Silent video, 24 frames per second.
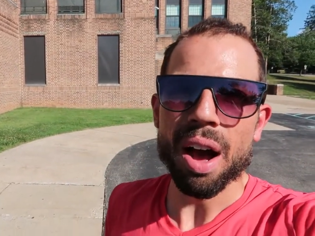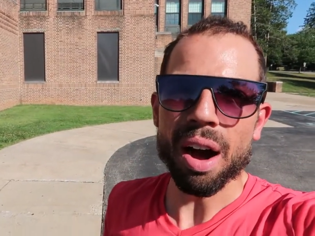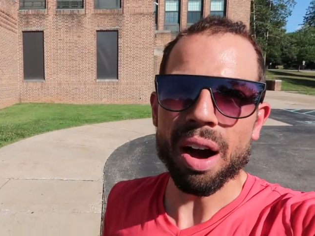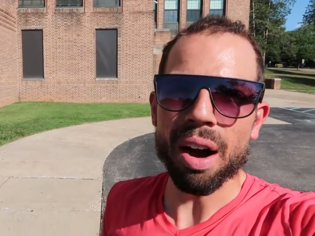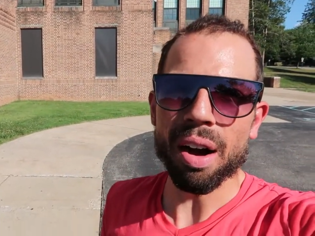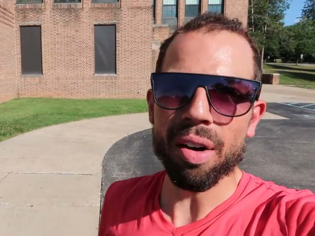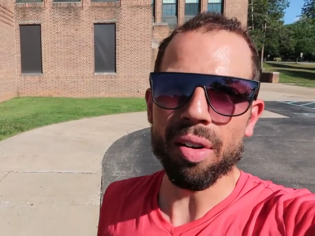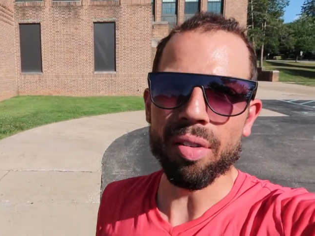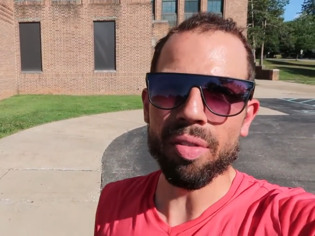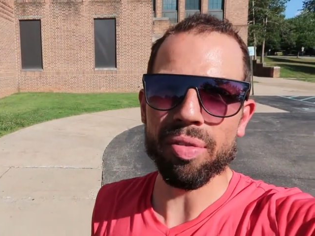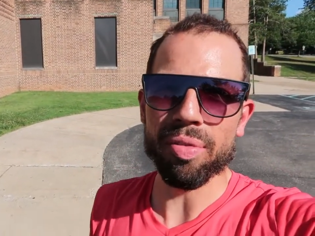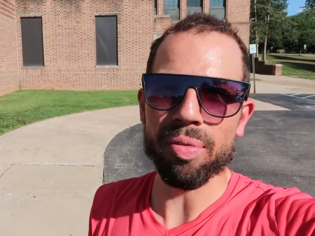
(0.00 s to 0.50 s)

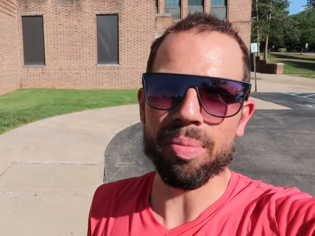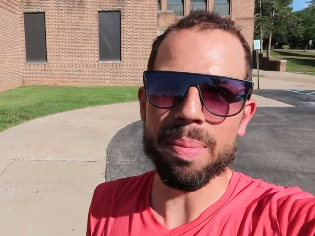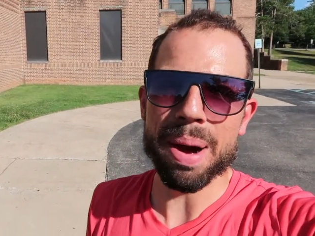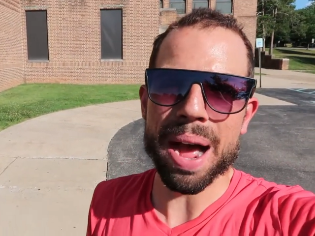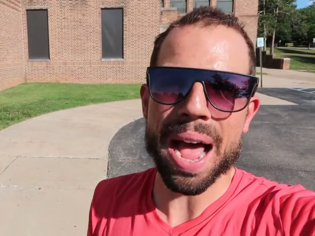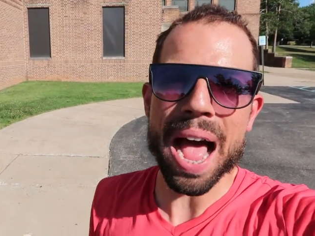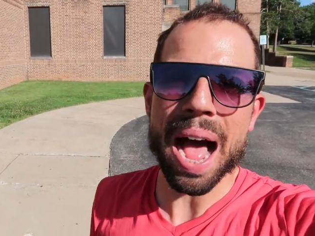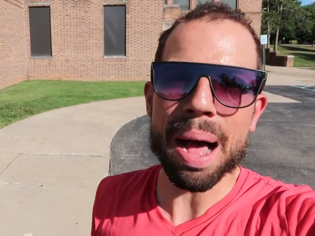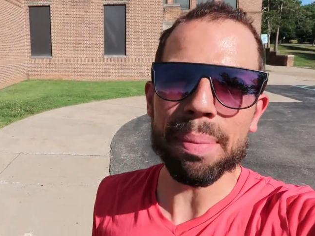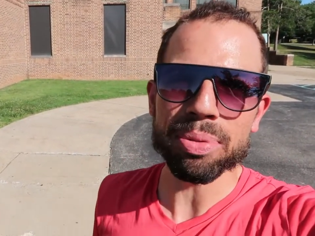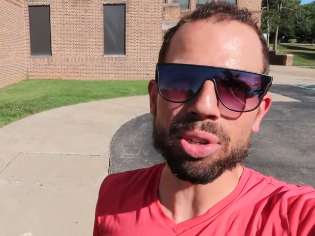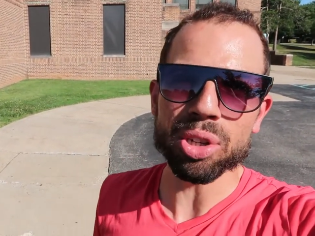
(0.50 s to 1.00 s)
of
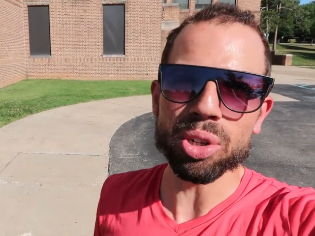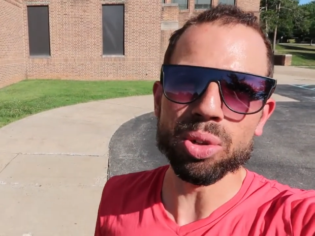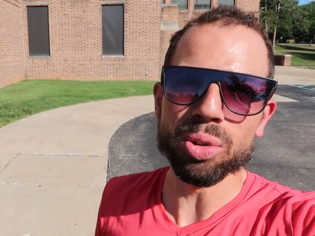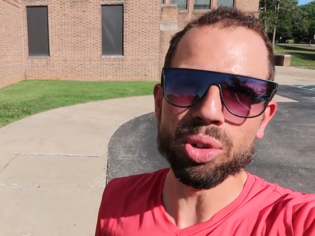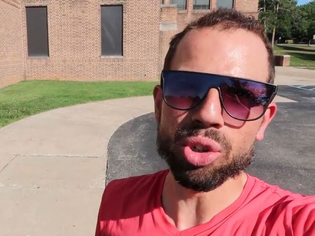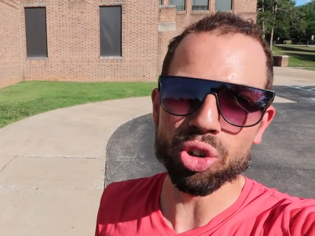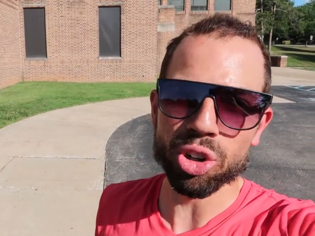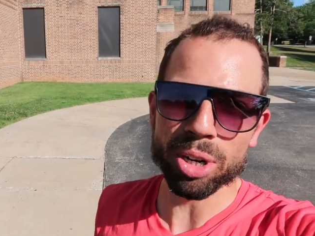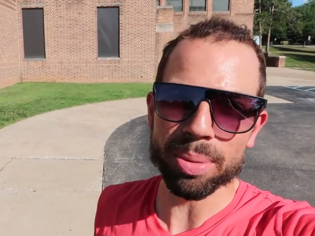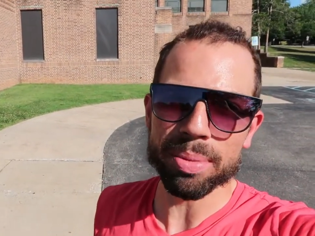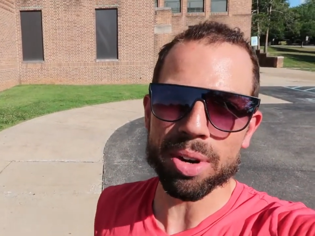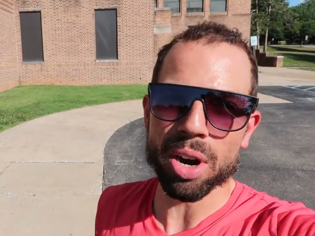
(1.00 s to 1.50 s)
my
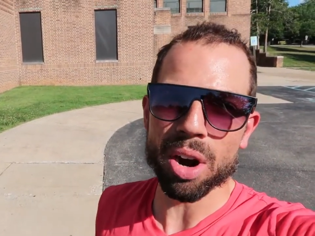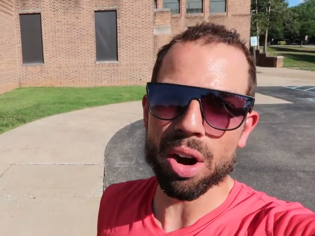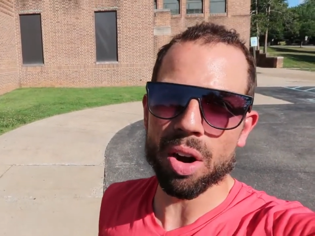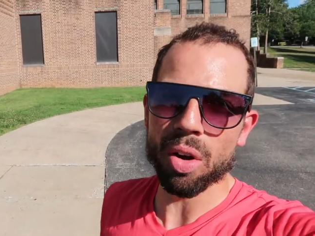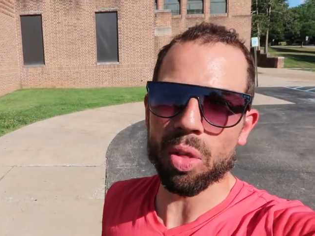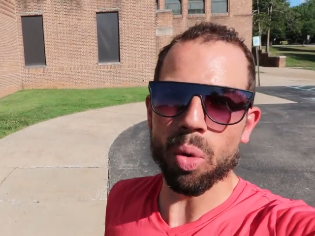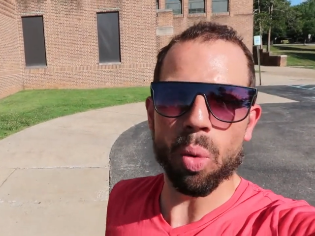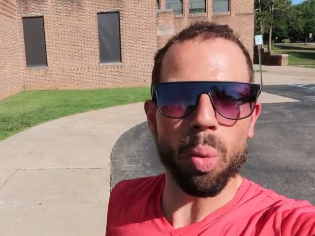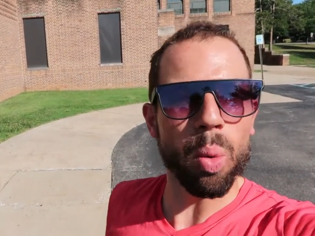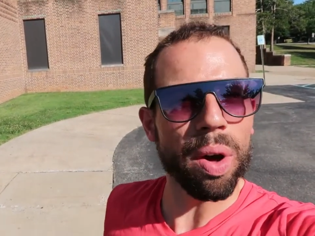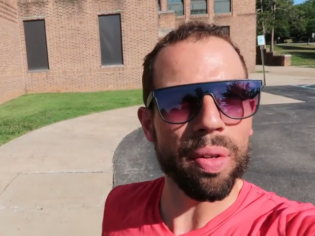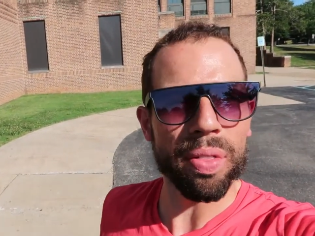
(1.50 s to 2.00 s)
absolute dream
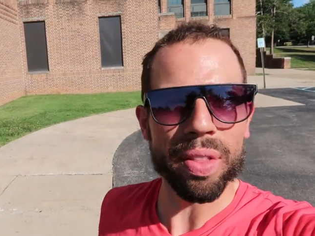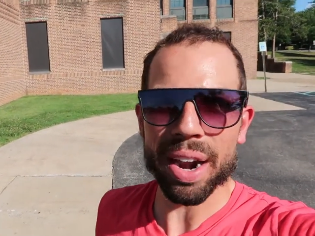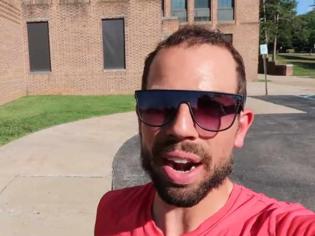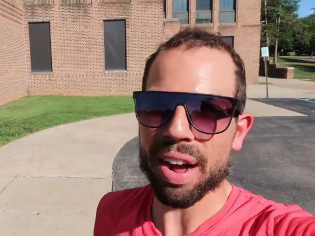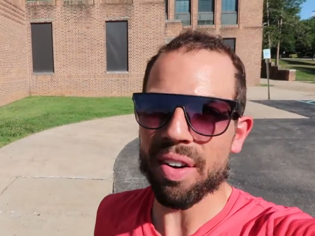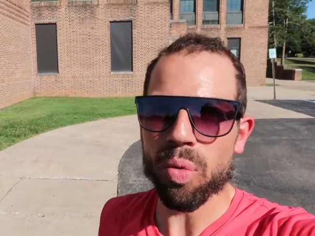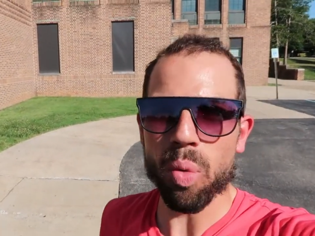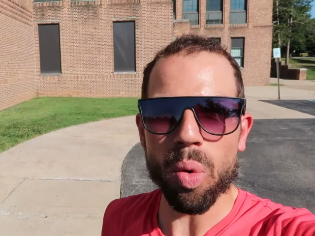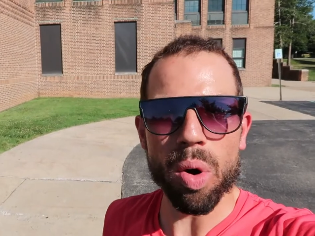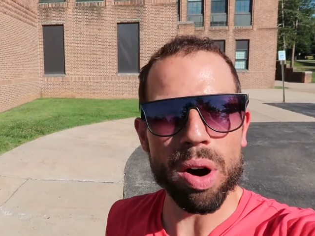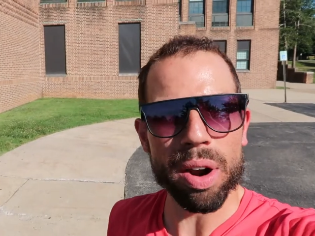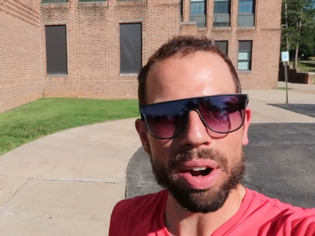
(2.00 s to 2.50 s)
car, the one that
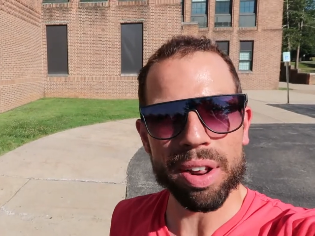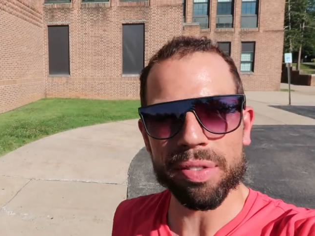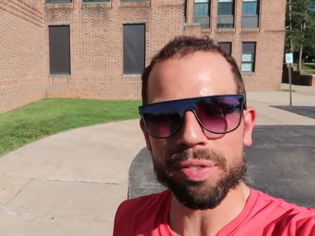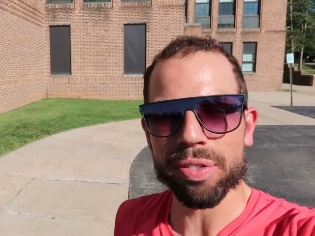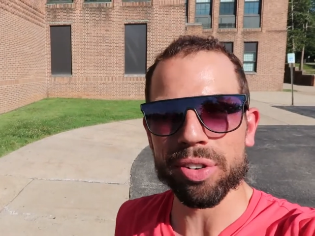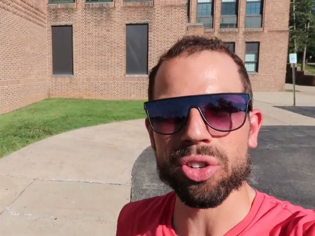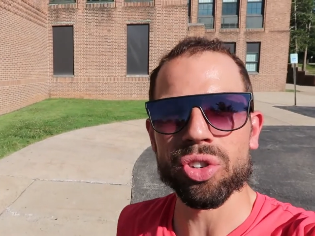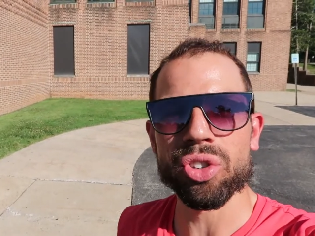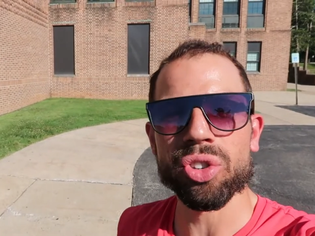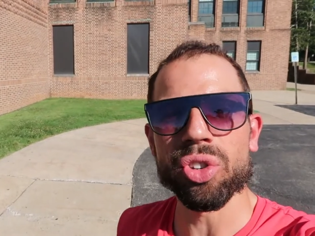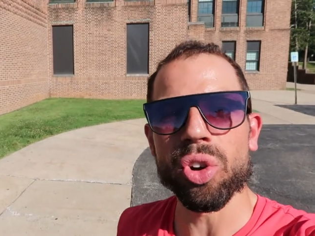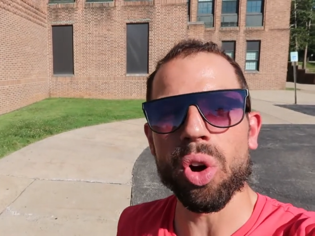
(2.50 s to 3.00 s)
I've wanted
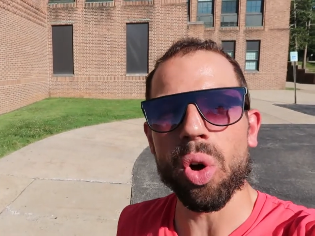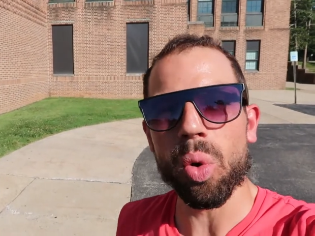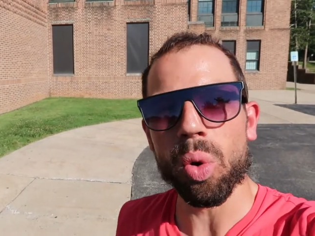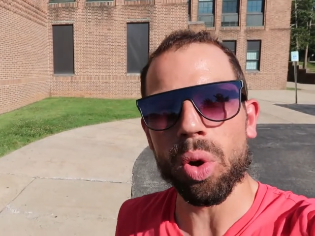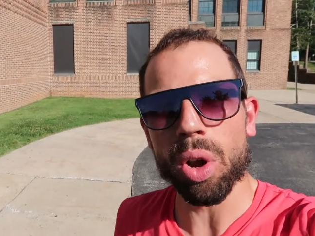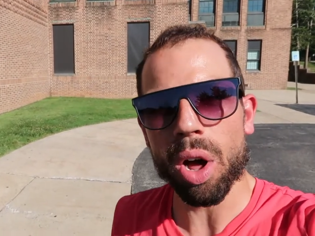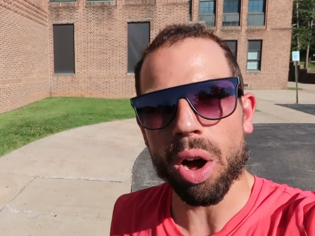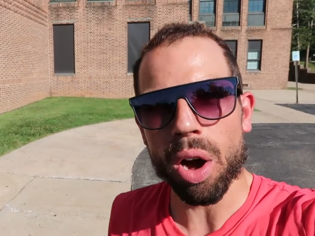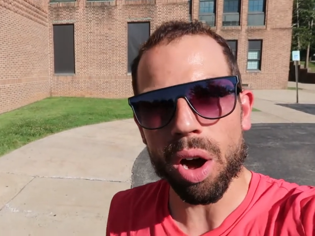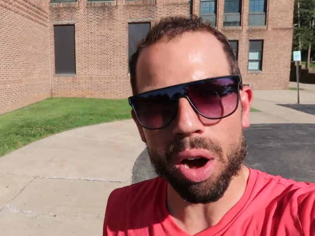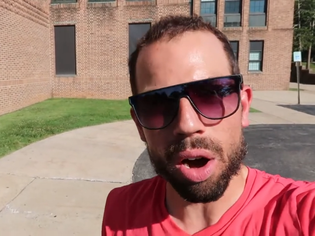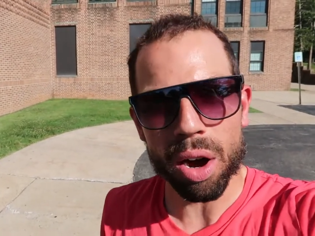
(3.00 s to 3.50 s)
for so
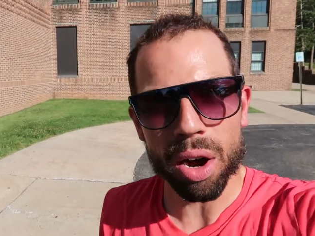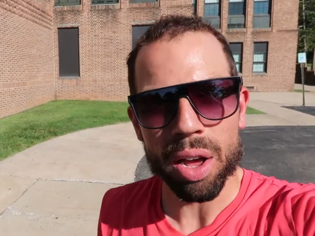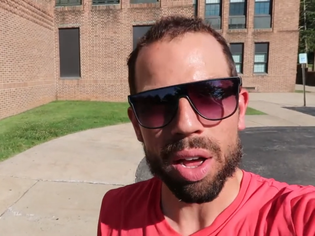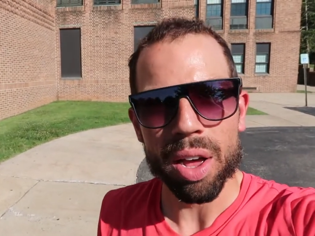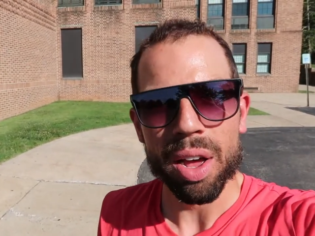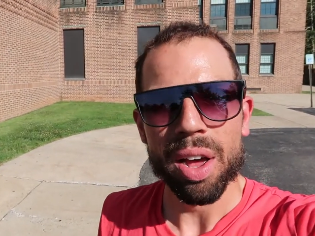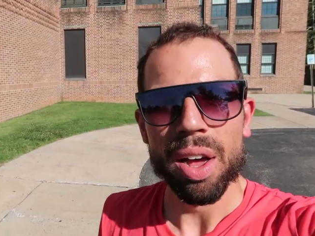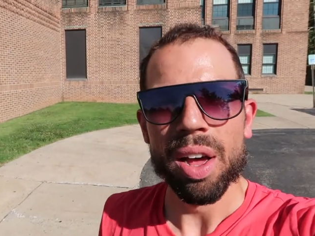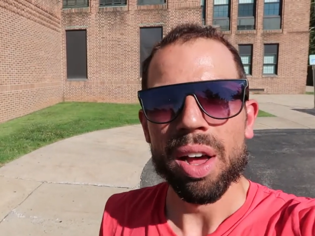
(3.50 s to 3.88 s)
long.